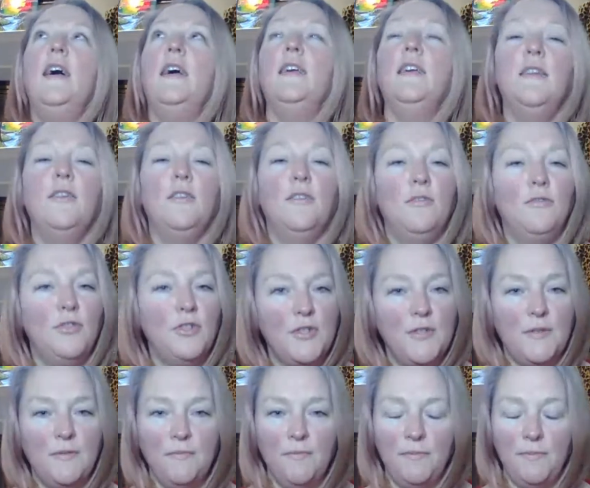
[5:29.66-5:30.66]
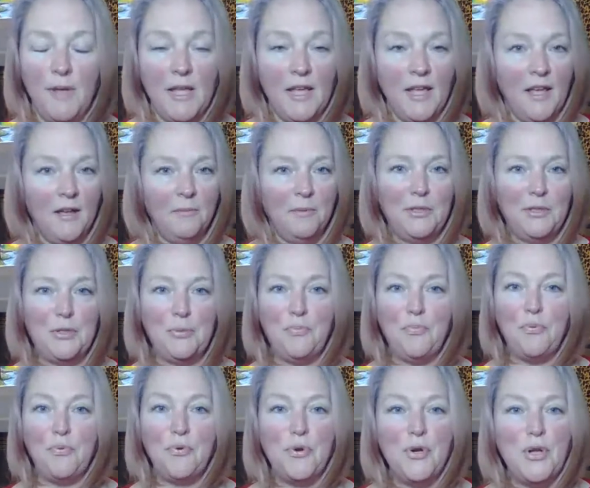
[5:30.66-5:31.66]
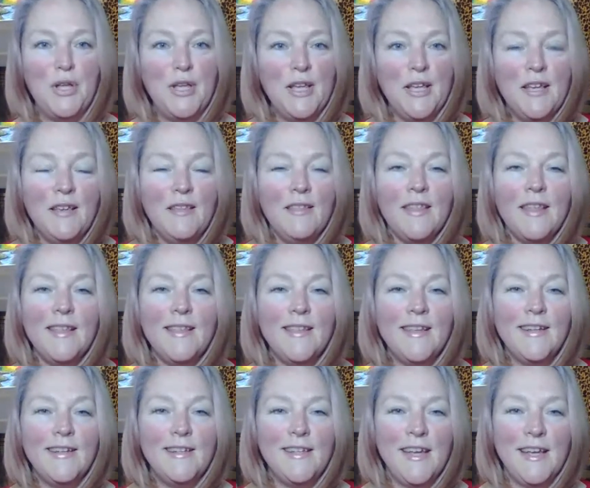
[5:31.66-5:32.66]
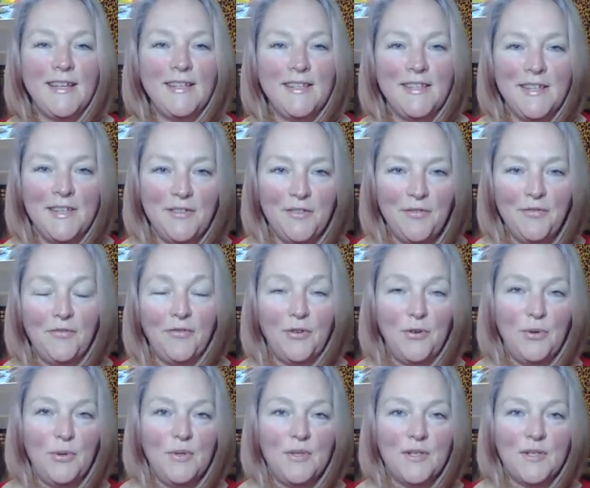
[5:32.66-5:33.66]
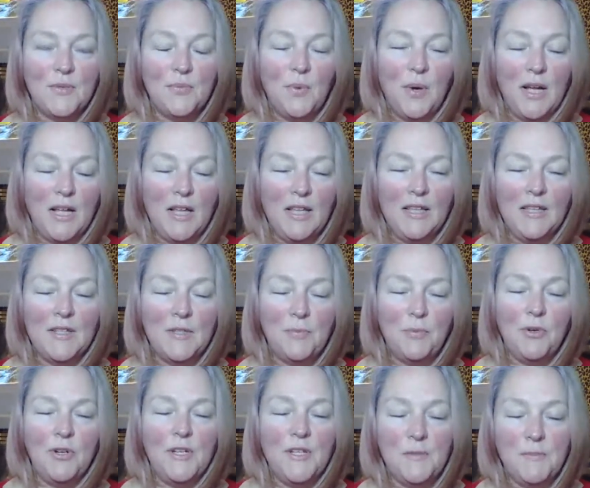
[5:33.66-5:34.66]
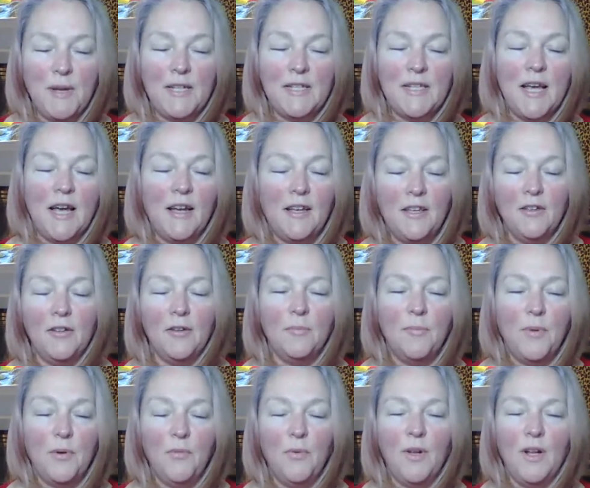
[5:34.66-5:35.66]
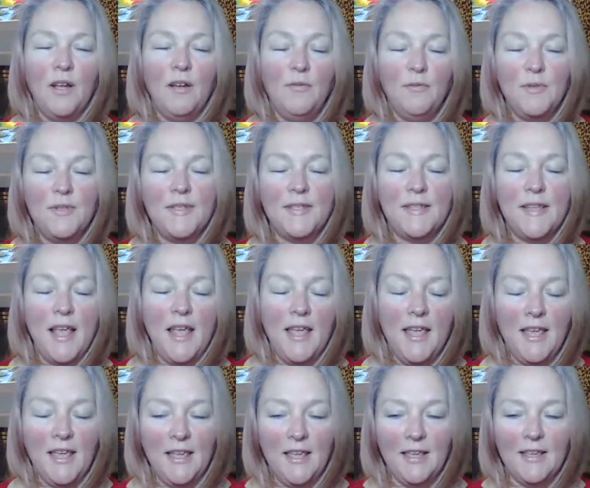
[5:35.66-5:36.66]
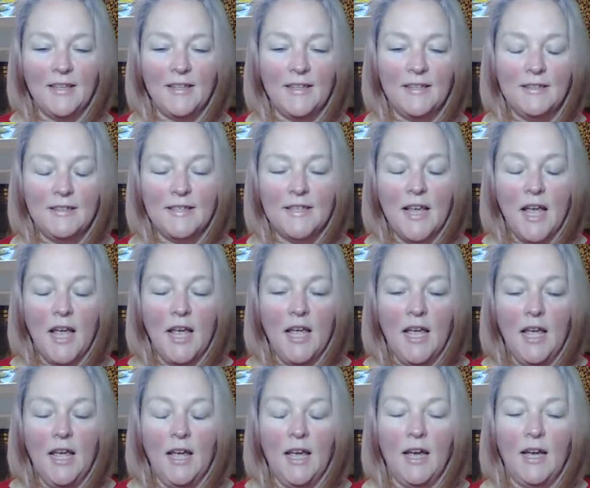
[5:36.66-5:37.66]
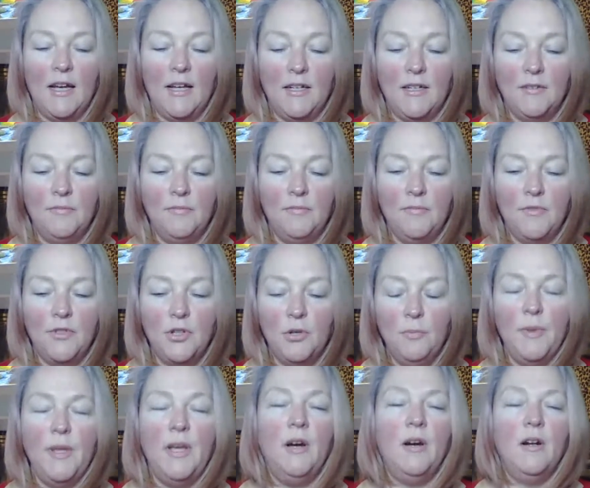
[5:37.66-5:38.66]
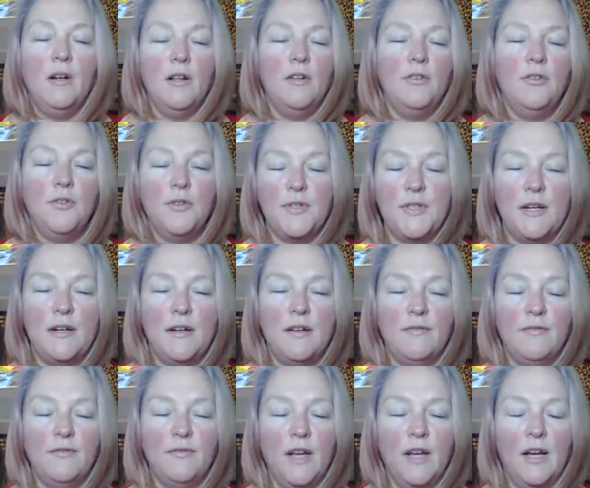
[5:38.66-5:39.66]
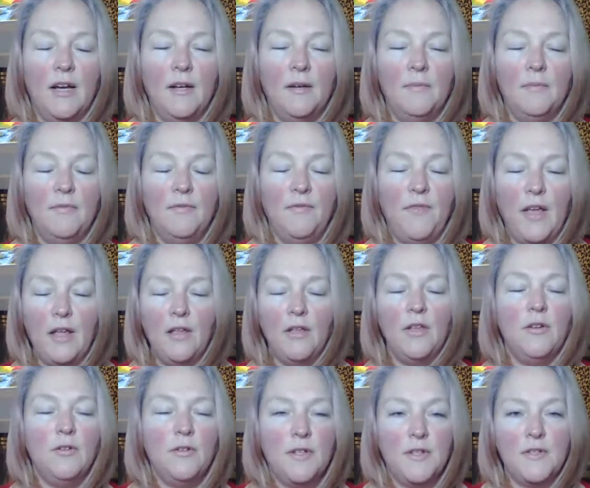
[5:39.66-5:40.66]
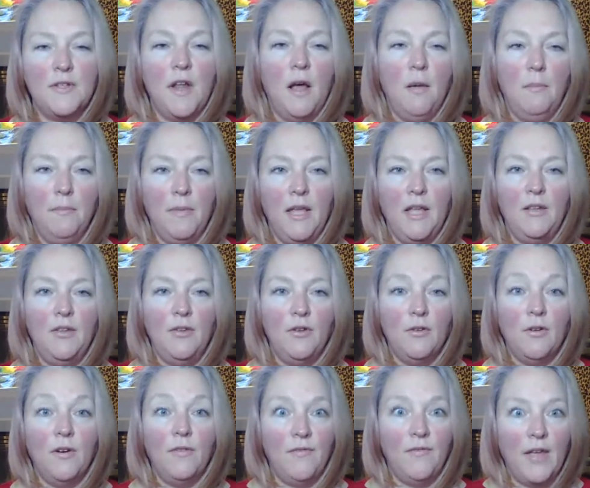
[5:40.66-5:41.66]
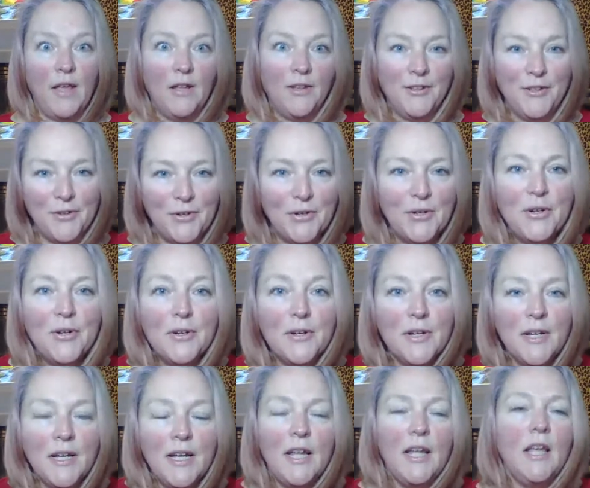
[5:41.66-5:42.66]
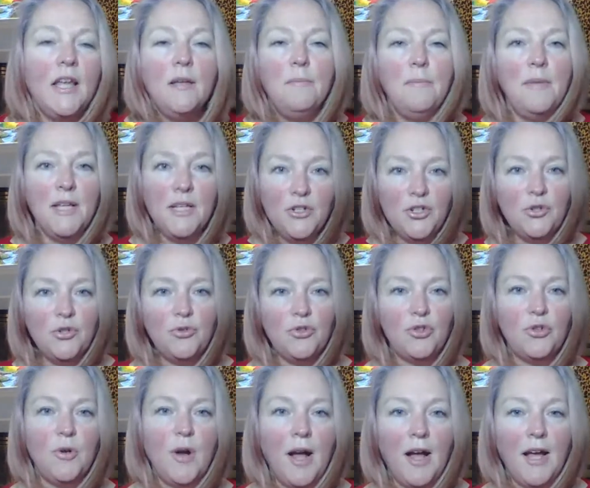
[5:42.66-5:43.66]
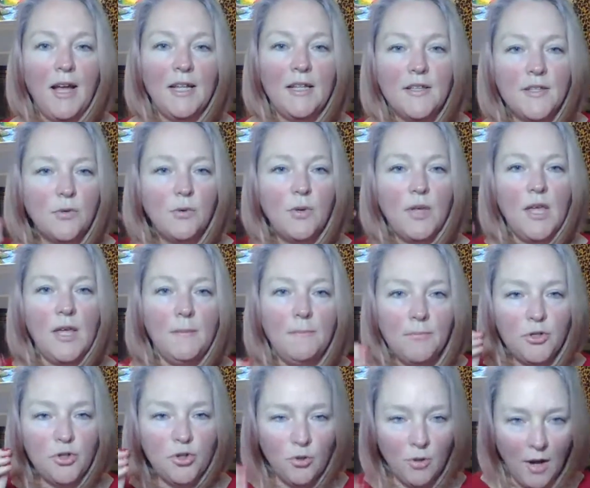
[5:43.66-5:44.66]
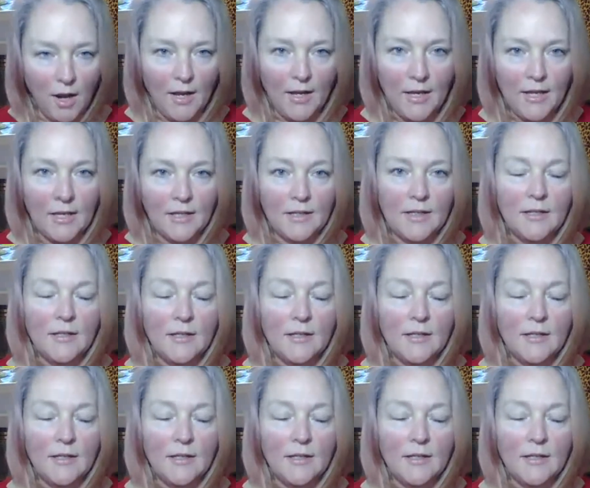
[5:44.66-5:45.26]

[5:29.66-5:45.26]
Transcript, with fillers: you know, just being able to breathe and then tasting the foods as well is pretty spectacular. But what I was saying is, um, don't be hard on yourself. Um, failure does not mean you're a failure. It means you tried. So keep trying.